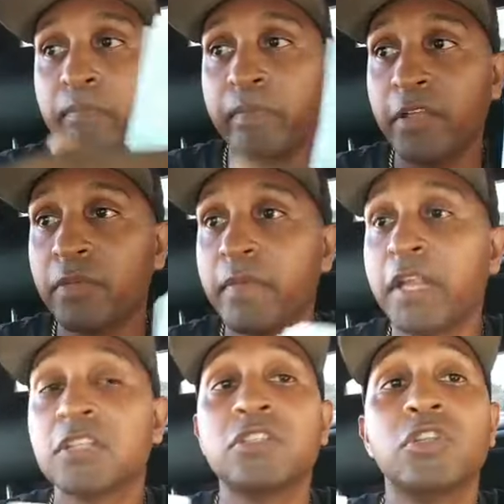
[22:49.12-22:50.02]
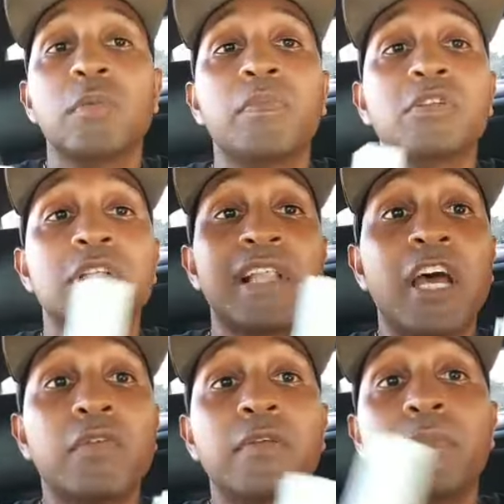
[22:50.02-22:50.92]
mathematics, numbers,
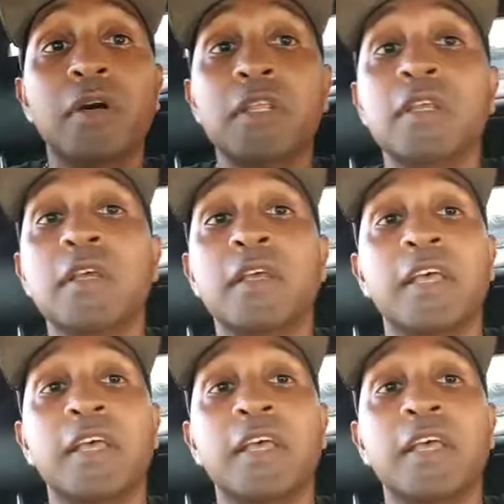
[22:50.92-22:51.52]
lottery, money,